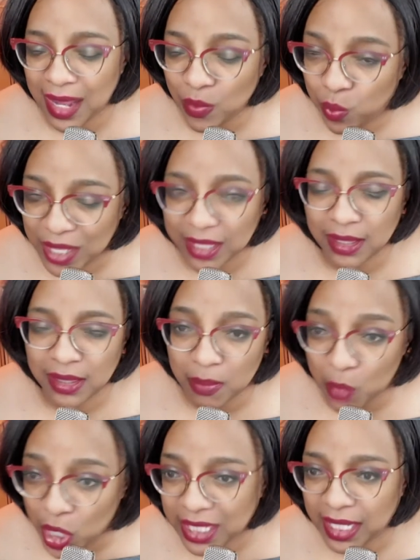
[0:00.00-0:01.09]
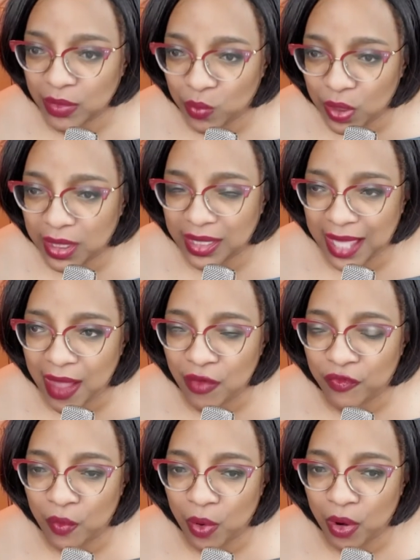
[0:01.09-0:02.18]
and what the market will allow
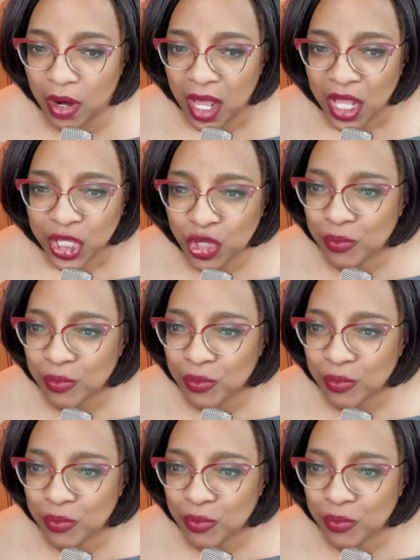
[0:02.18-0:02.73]
for, you're